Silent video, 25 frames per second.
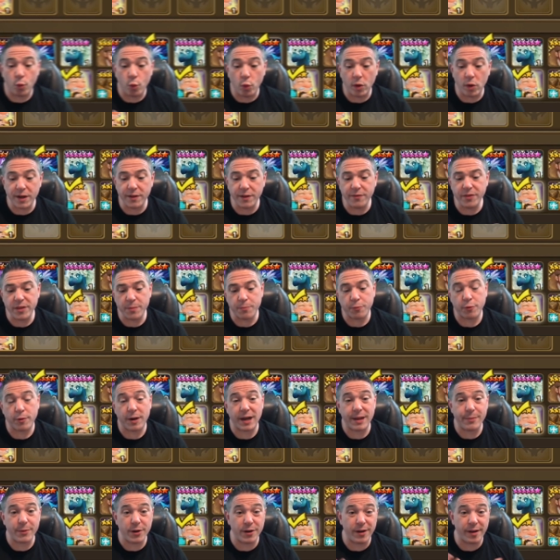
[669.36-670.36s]
one of the
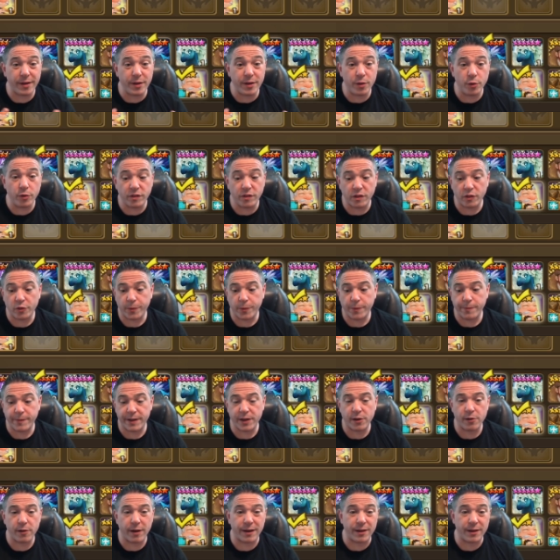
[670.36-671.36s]
primary uses for
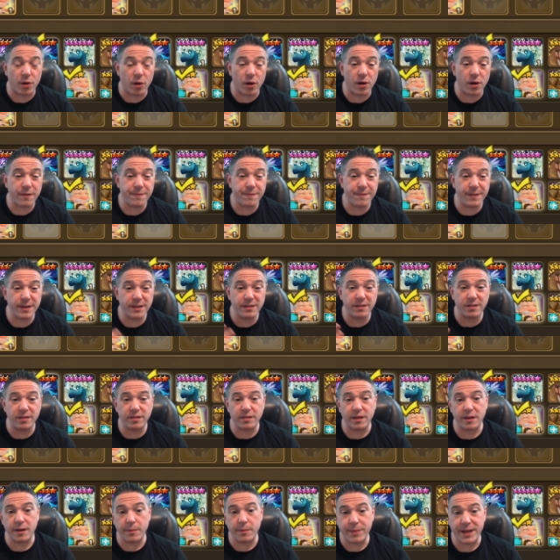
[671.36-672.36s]
Vigor on offense is
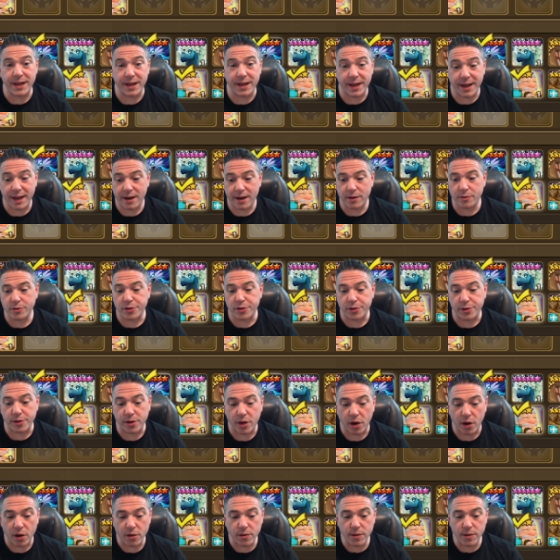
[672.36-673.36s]
going to be to counter
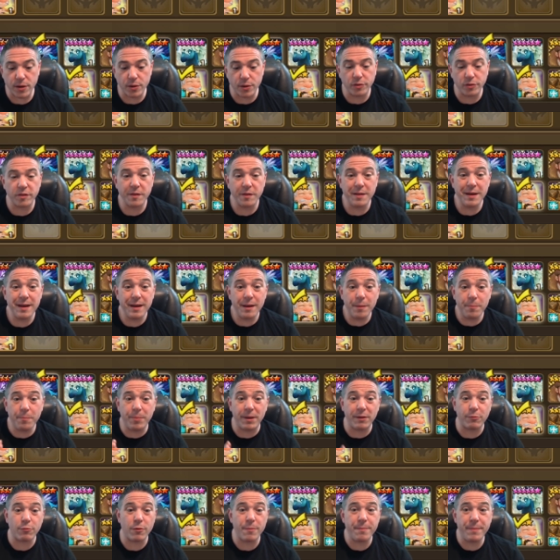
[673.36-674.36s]
Garos,
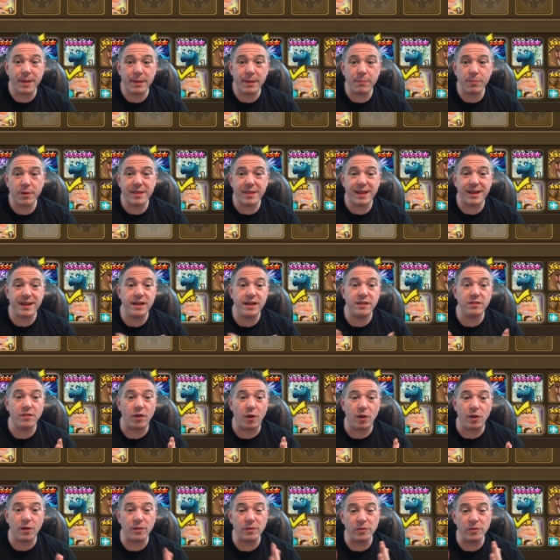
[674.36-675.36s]
but remember that he's
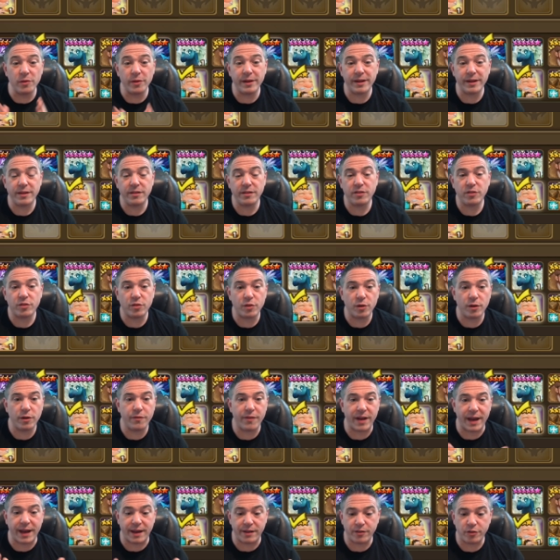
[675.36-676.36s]
also going to
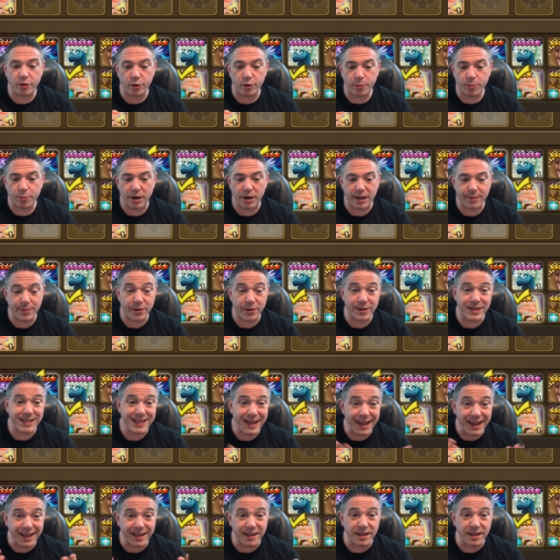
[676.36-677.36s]
serve as your primary
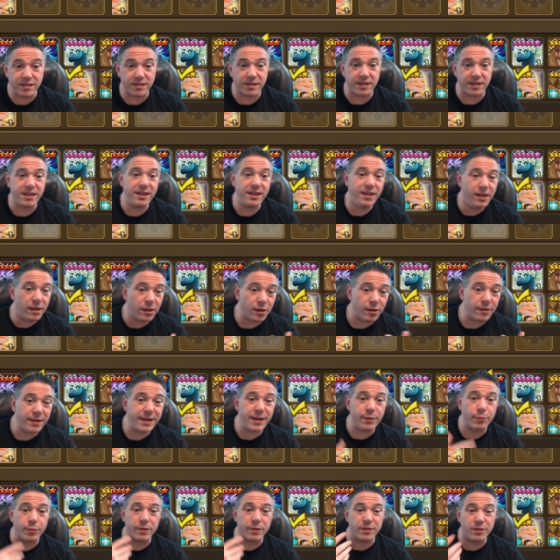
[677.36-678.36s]
tank. He's a healer,
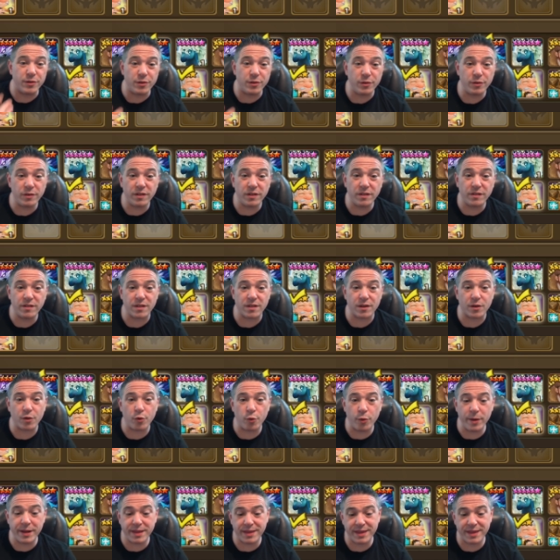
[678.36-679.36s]
he reduces the
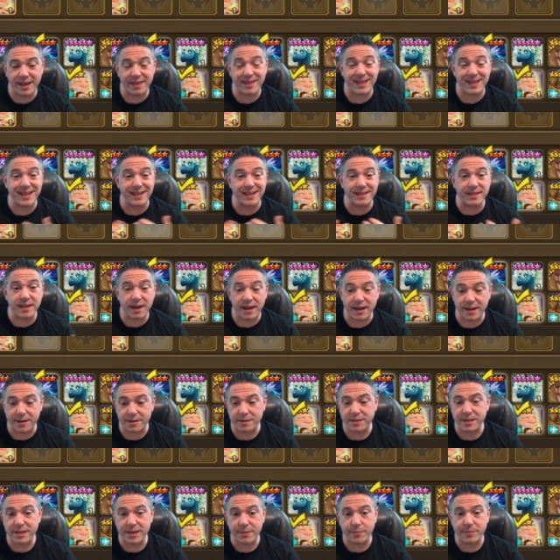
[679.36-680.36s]
crit that the entire
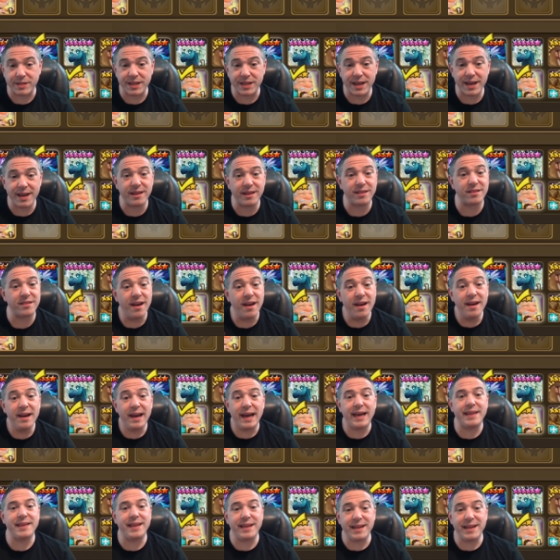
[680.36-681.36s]
team takes,
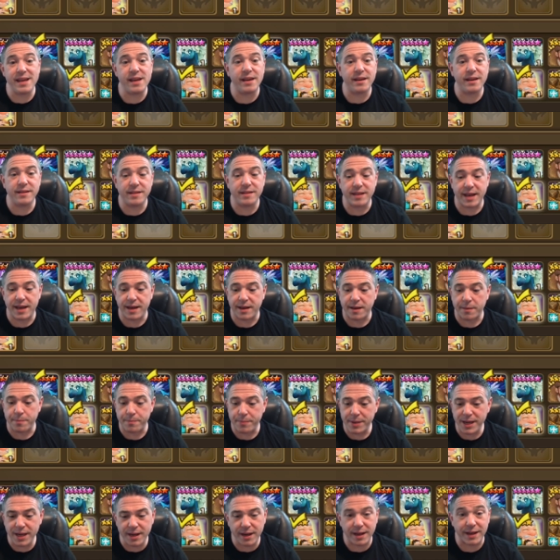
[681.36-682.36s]
and then he can take a
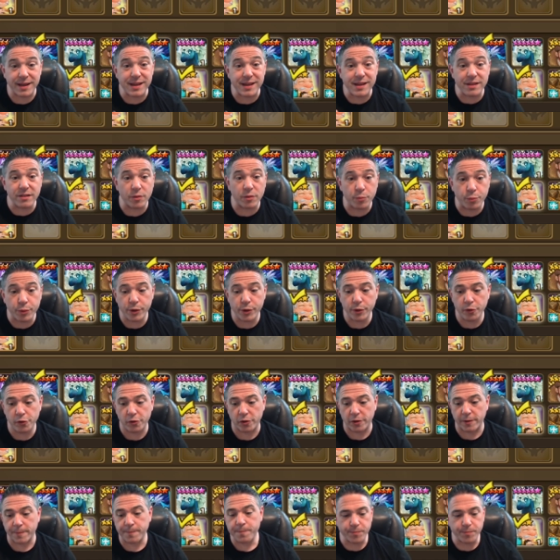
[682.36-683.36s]
beating. He's a
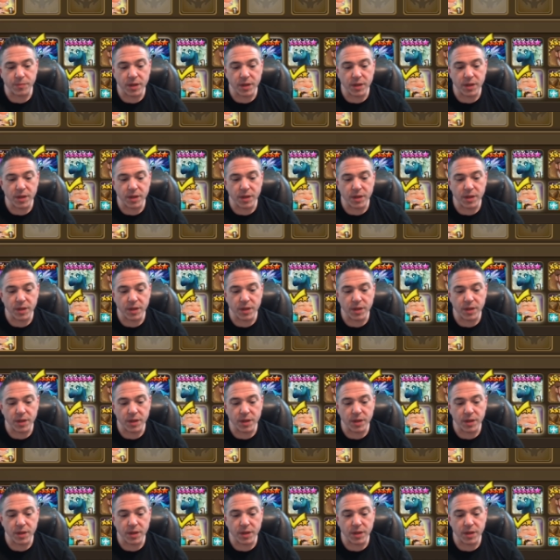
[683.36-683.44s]
bruiser.